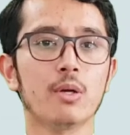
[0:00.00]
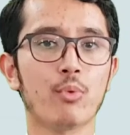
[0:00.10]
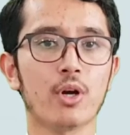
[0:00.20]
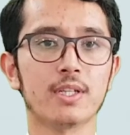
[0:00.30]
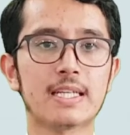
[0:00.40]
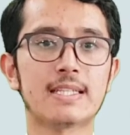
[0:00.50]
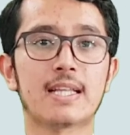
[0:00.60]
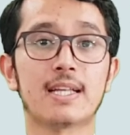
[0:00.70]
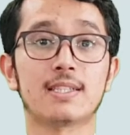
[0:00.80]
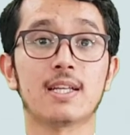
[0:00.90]
point is
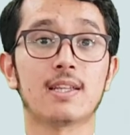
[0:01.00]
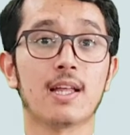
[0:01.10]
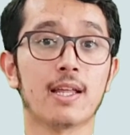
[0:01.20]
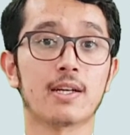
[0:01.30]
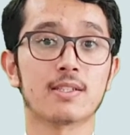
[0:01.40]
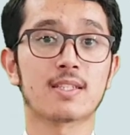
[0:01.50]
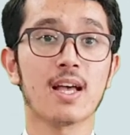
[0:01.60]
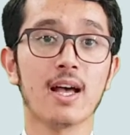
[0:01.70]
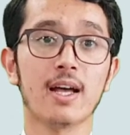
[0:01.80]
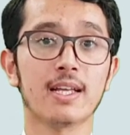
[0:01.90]
that the letter
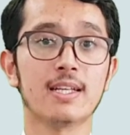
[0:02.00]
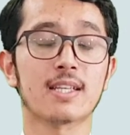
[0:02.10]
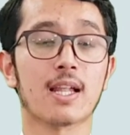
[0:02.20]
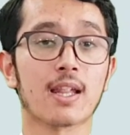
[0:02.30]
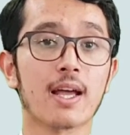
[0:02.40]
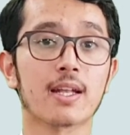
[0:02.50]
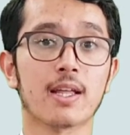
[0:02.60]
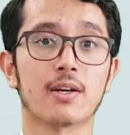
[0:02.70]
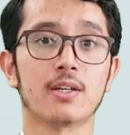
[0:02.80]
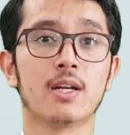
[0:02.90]
Za is a light
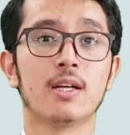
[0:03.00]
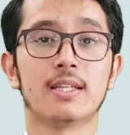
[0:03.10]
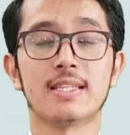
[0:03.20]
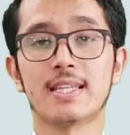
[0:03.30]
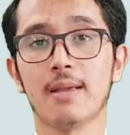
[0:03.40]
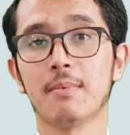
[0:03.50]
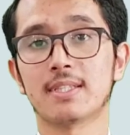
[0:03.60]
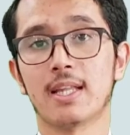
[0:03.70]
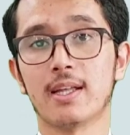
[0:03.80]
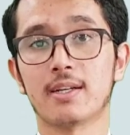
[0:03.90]
letter, the same as
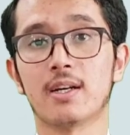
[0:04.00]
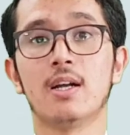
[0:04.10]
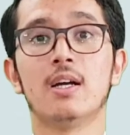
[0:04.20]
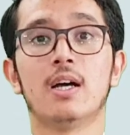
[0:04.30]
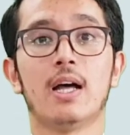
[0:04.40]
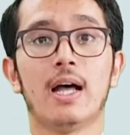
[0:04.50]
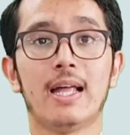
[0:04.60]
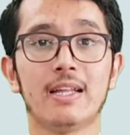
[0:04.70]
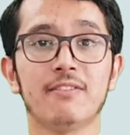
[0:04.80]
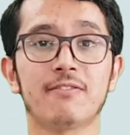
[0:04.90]
the letter
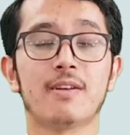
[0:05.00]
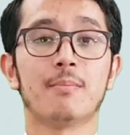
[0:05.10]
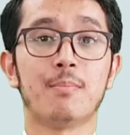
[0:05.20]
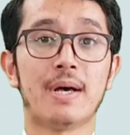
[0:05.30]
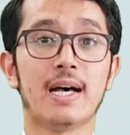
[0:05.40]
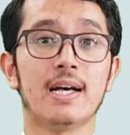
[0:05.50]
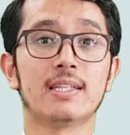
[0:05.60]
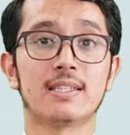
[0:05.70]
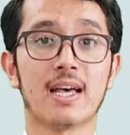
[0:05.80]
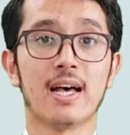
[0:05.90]
Alif, Ba,
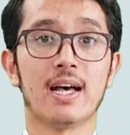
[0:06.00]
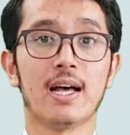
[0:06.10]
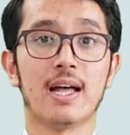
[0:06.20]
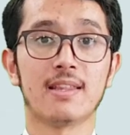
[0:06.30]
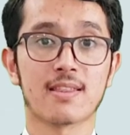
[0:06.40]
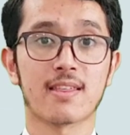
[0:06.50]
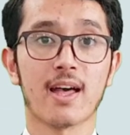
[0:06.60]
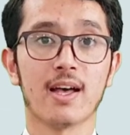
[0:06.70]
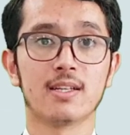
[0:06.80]
Ta, and Tha.